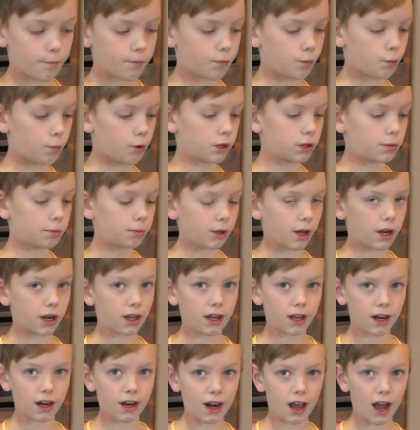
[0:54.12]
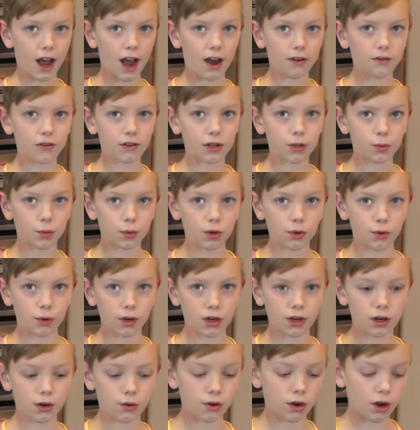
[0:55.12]
we're splitting it in half because we're
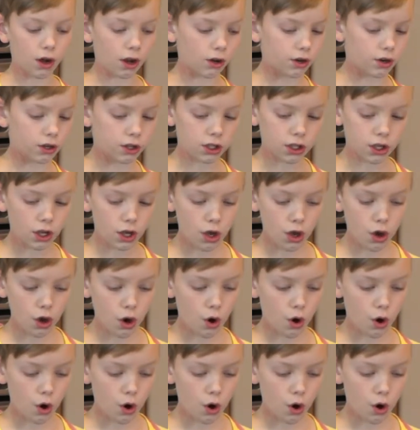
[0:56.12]
doing 2 colors,